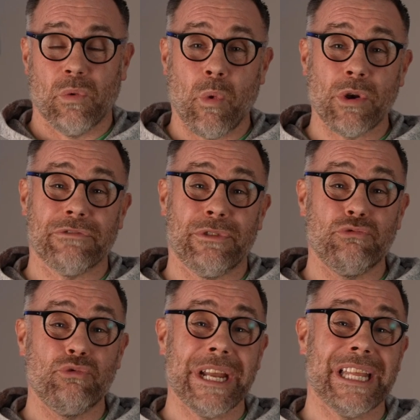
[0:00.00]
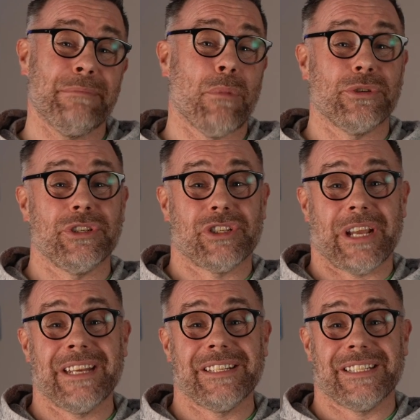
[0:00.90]
One of the really modern
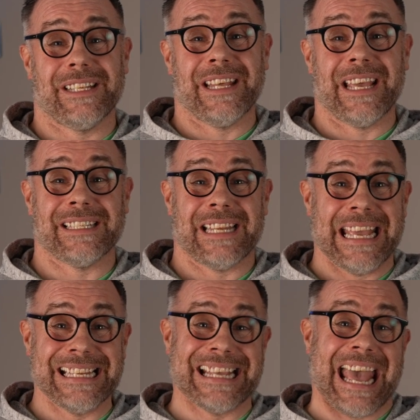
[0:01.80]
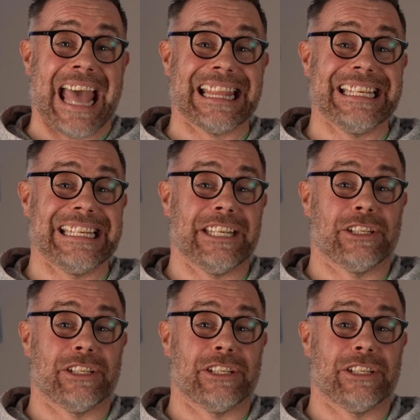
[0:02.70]
changes to this is the LED